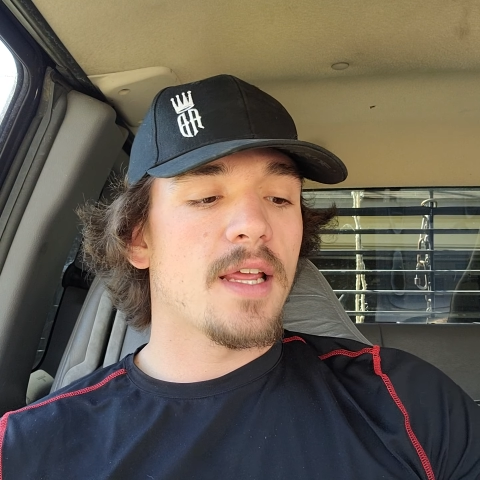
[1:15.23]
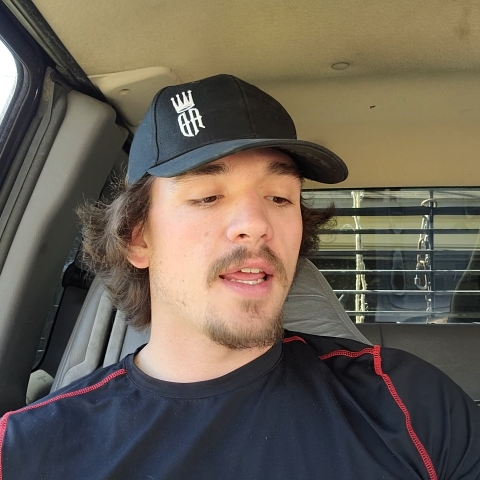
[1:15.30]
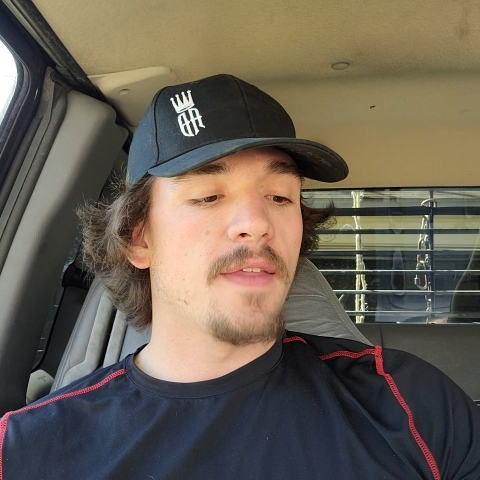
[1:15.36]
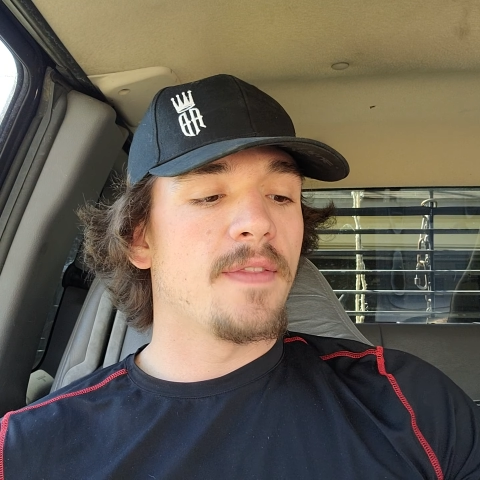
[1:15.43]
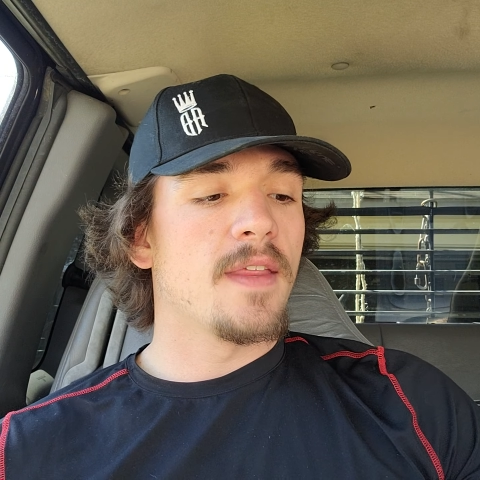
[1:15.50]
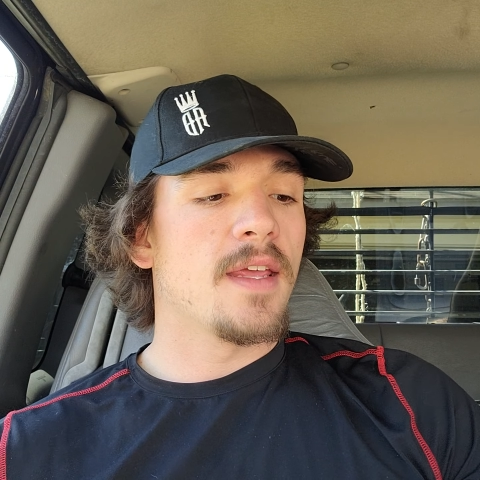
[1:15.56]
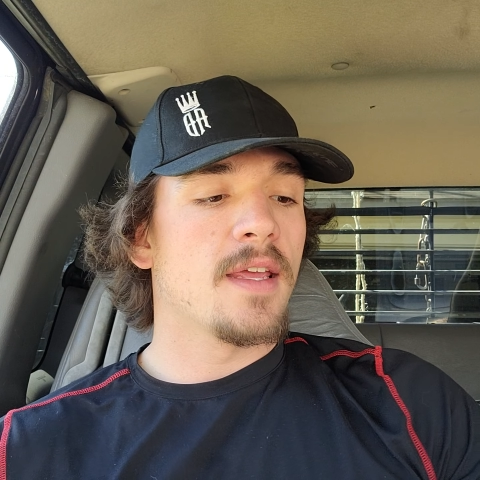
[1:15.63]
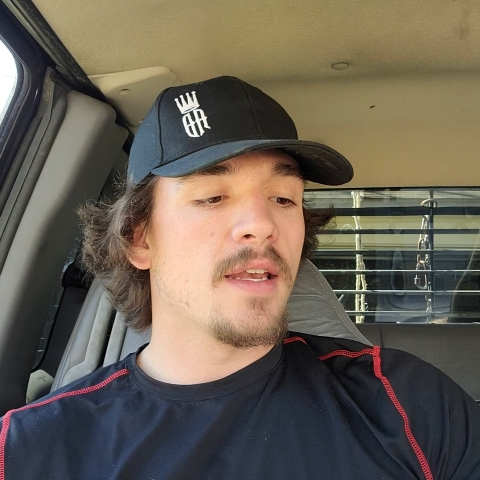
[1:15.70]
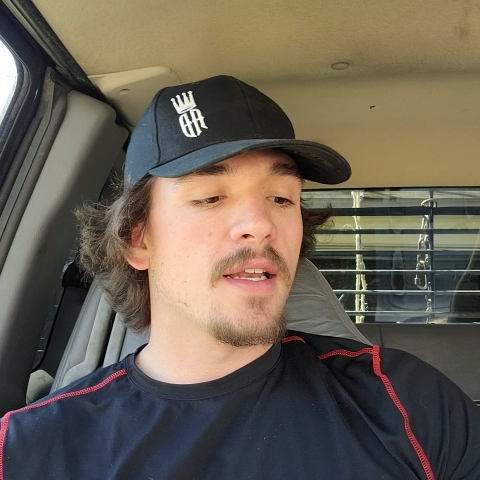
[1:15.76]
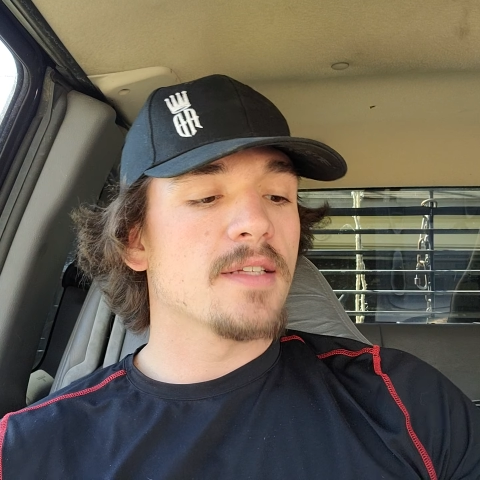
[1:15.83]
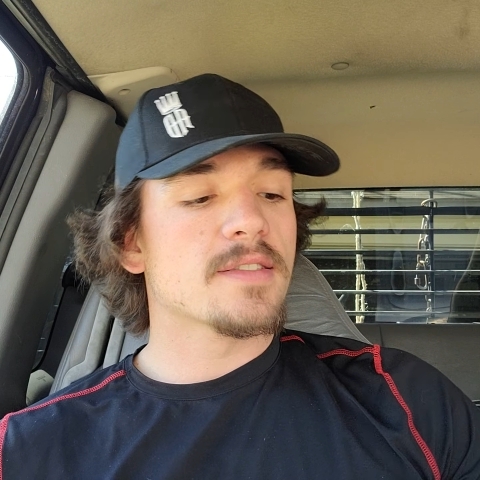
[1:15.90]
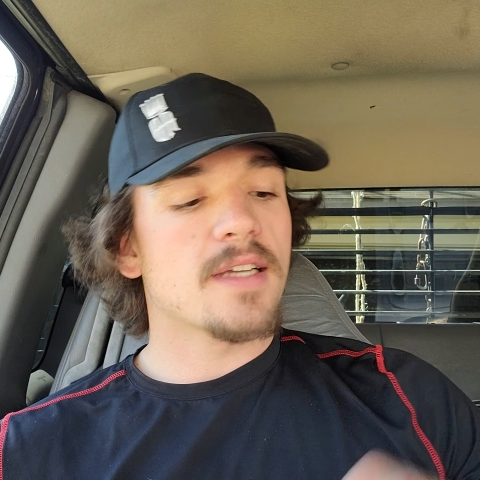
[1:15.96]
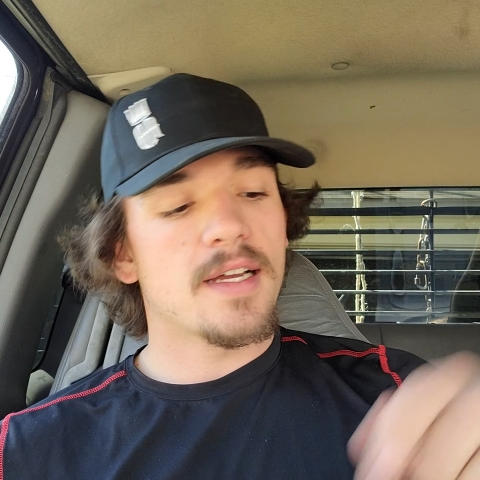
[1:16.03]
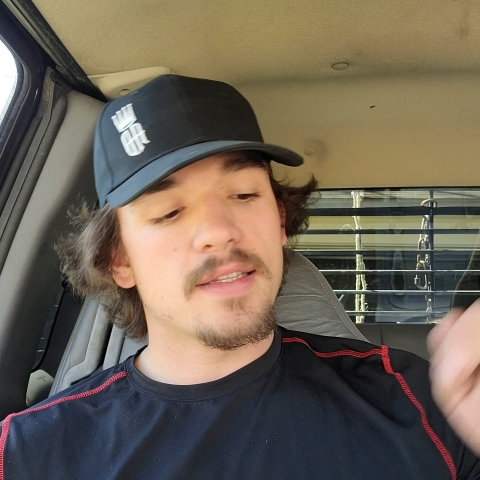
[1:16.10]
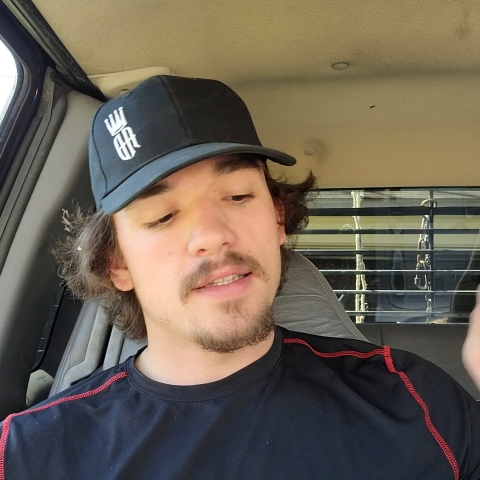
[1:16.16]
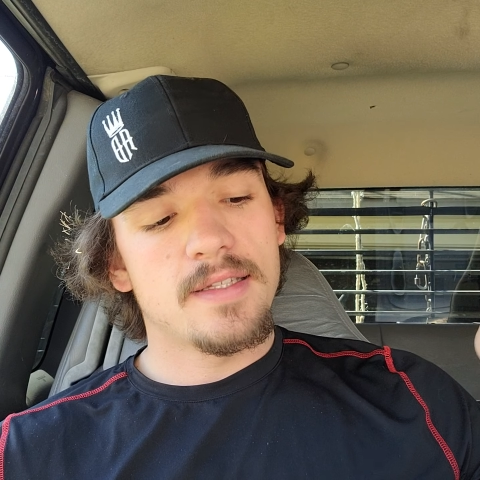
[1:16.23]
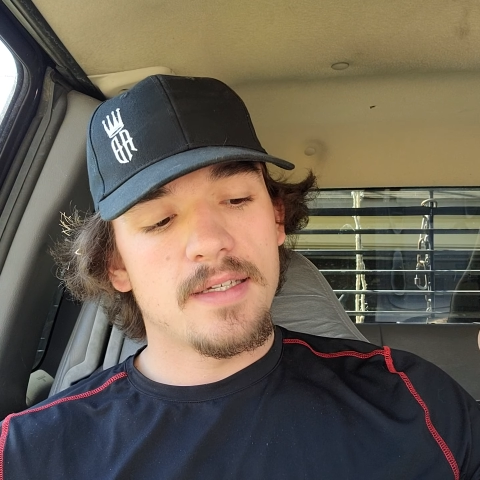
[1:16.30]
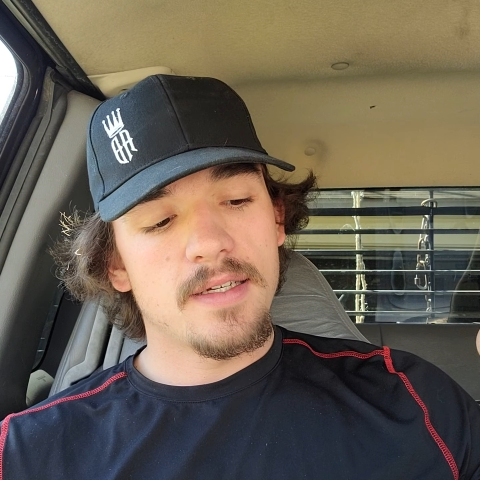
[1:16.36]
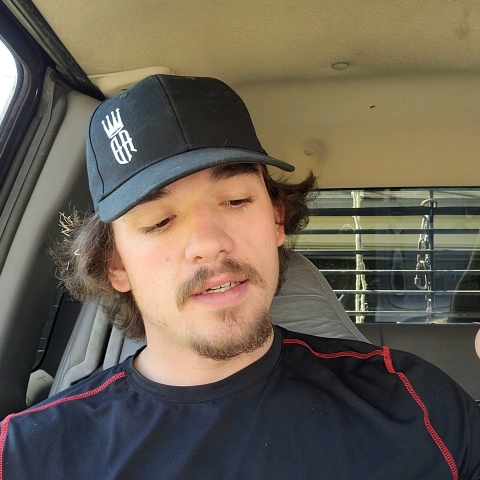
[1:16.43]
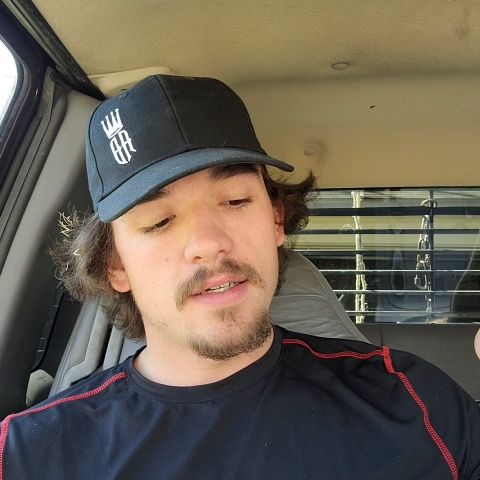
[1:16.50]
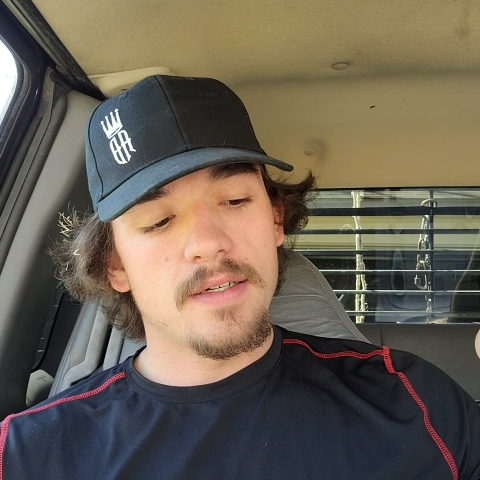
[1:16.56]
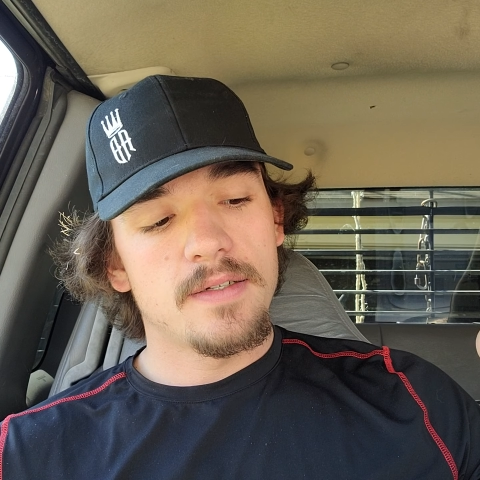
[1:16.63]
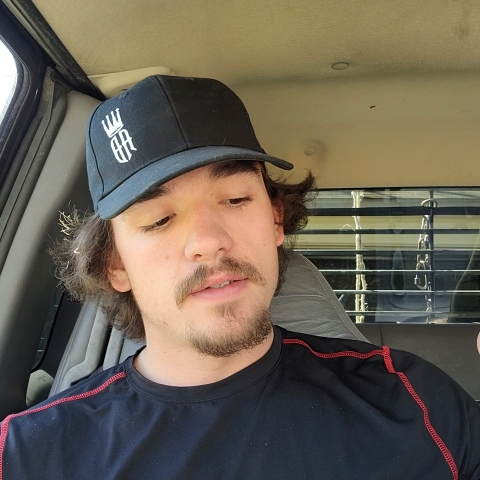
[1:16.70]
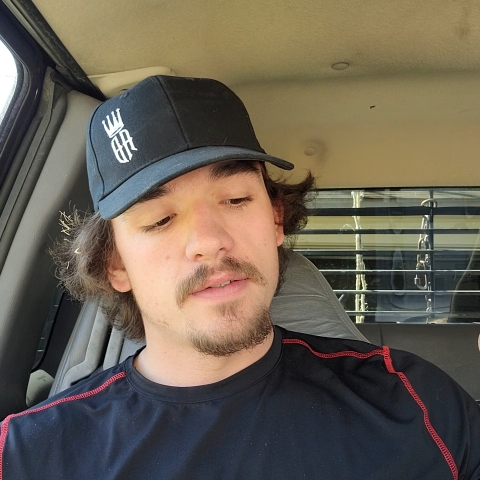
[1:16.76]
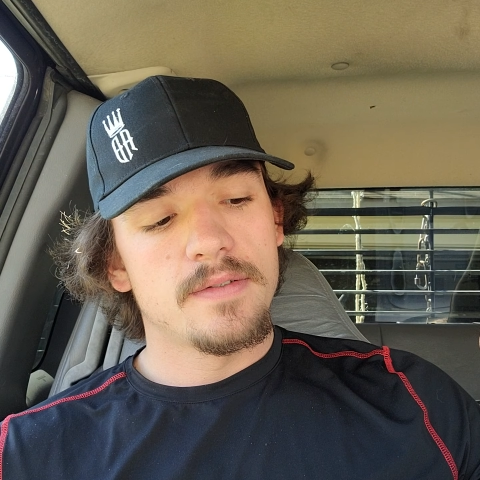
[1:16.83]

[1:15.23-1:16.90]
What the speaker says: and then it's got the